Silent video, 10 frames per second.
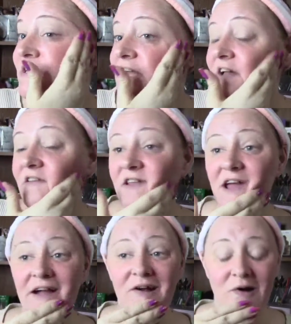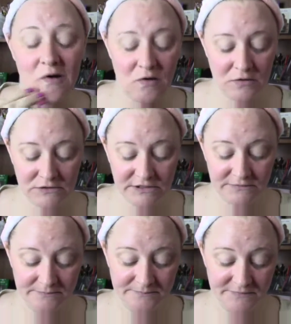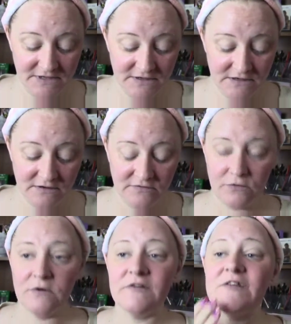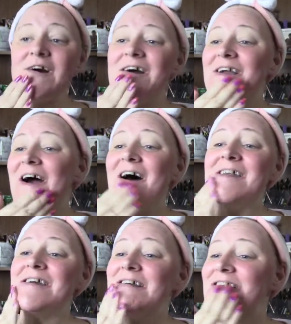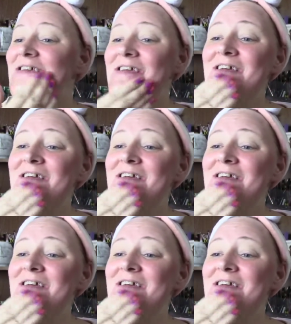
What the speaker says: nasty head cold. Then of course I got it,